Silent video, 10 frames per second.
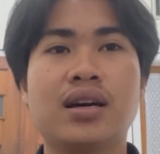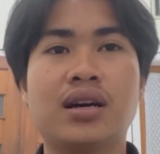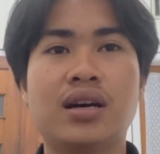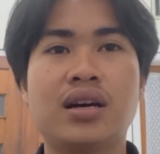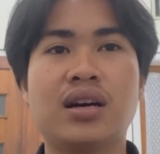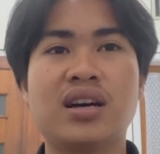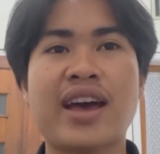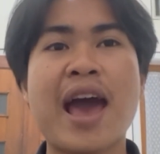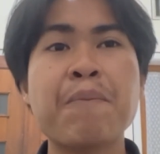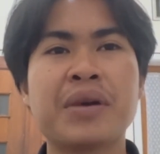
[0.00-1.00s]

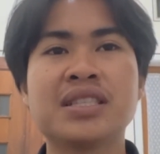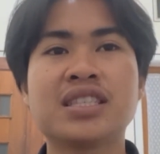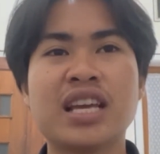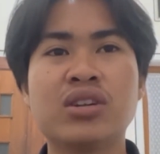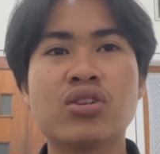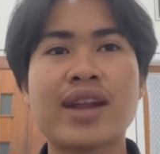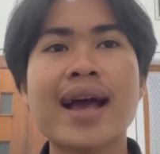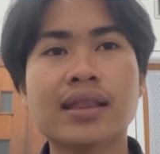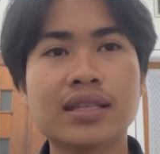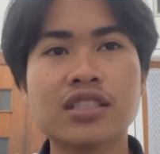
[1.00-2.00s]
happens in
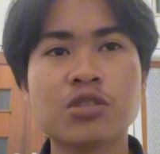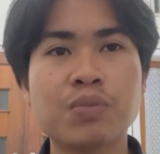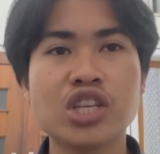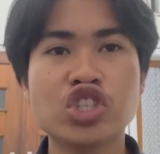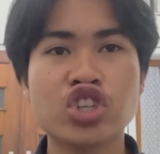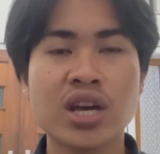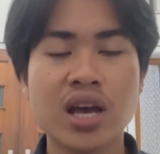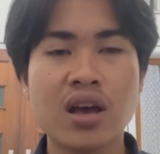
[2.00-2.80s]
connected speech.